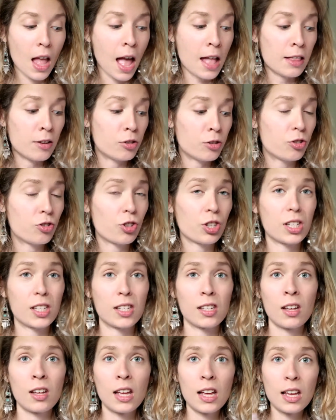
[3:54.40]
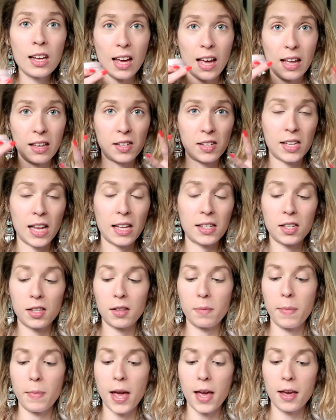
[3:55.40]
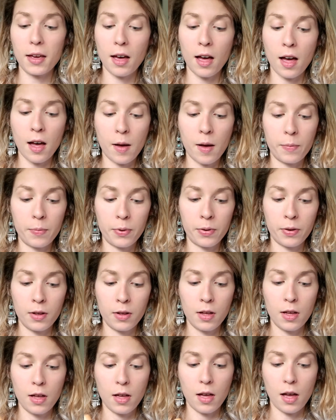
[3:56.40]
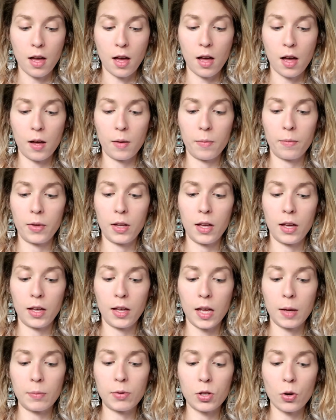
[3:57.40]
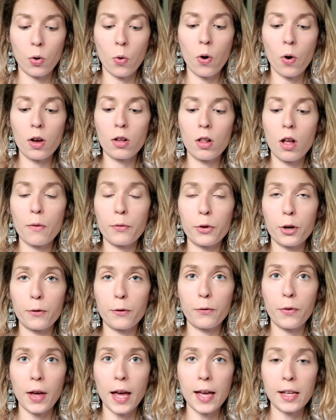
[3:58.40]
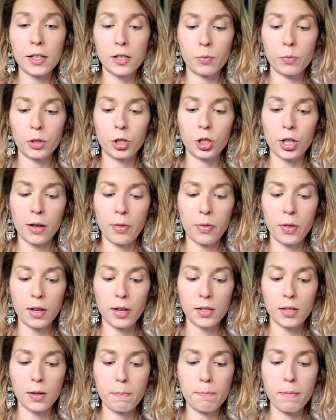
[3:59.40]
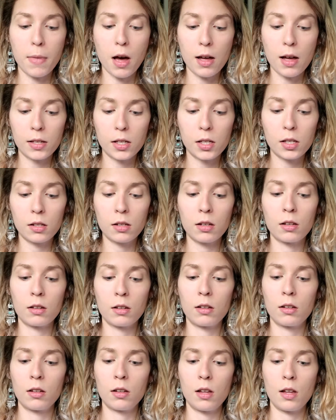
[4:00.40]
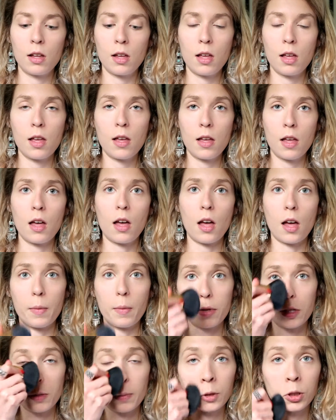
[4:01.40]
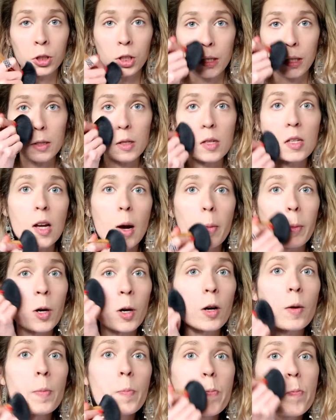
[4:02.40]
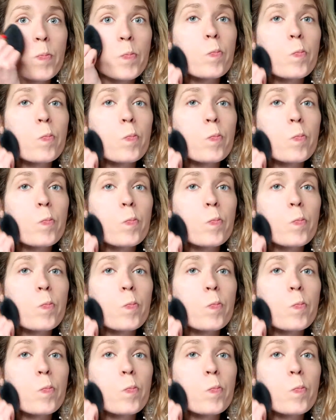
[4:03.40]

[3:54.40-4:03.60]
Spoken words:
and this just kind of sets the makeup and keeps the oil off your face, which I think must, especially in summer